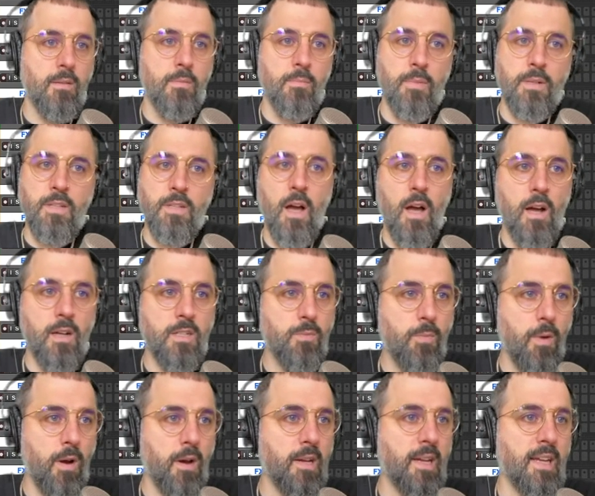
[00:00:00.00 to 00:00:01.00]
my dog's
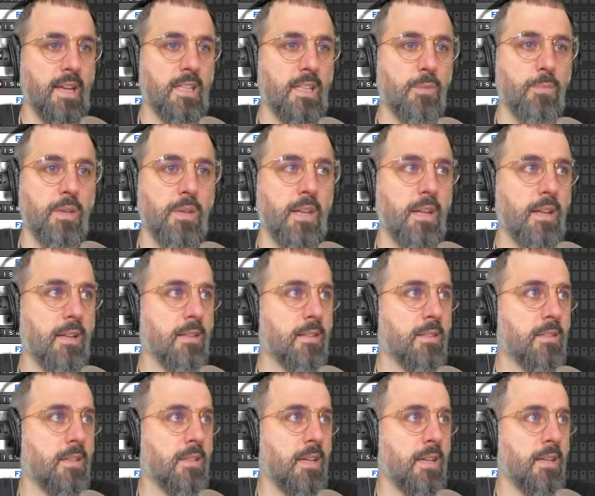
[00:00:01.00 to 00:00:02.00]
barking at the beginning of the
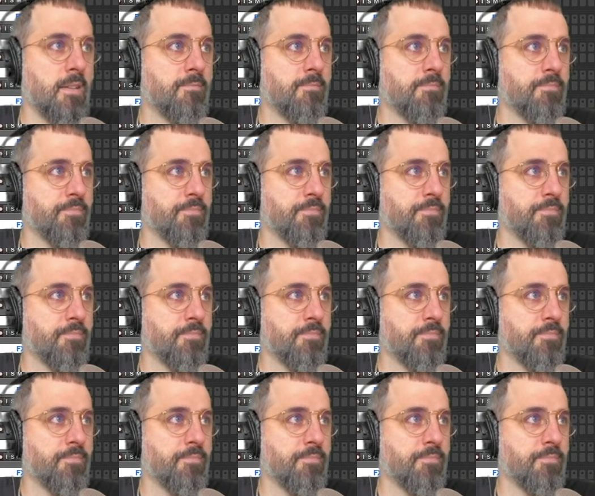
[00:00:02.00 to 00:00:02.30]
scene,